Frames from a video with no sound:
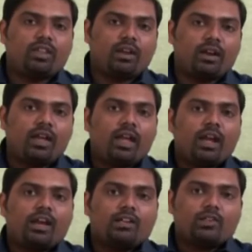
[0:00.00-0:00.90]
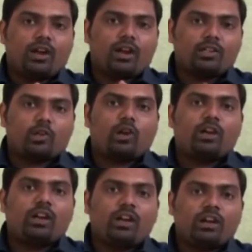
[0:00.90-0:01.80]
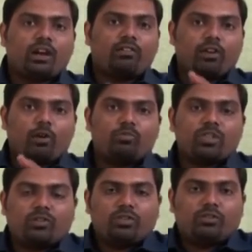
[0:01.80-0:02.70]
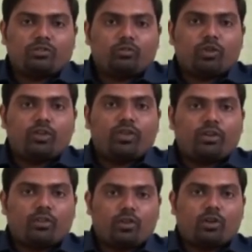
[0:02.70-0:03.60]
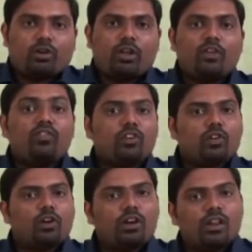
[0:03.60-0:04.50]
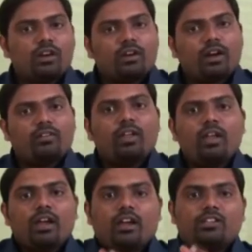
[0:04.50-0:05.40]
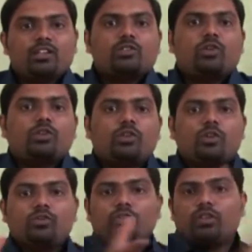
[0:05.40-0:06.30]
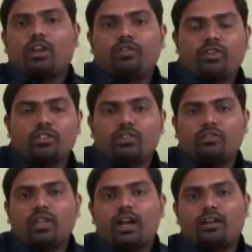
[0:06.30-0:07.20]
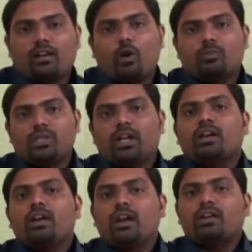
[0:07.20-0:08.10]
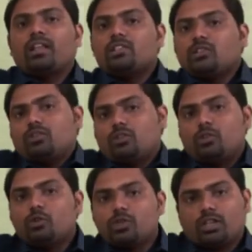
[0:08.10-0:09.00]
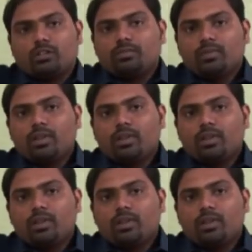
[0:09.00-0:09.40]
whether it has already retrieved an object with 25 or not. If it is already retrieved, it's just going to give you the reference of that object and tells you to use it.